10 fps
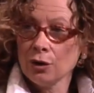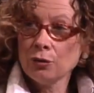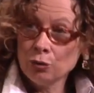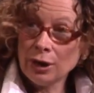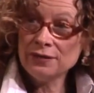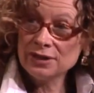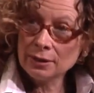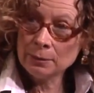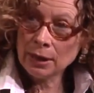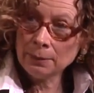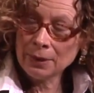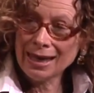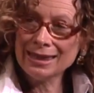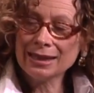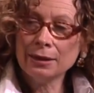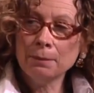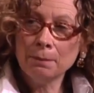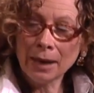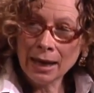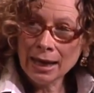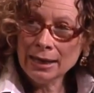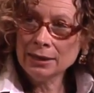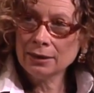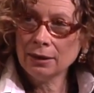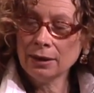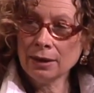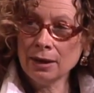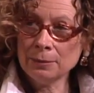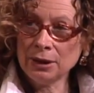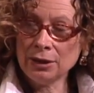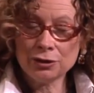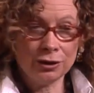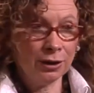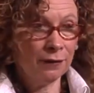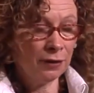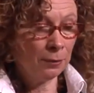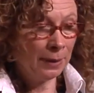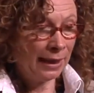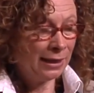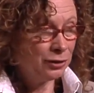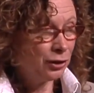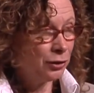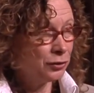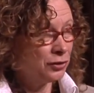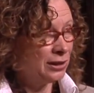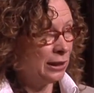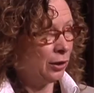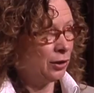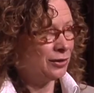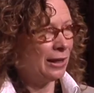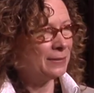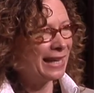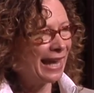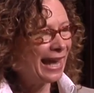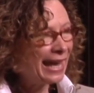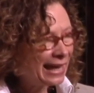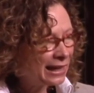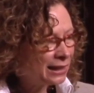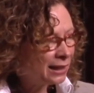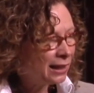revs them up, and the combined combination of the bad gender stereotypes and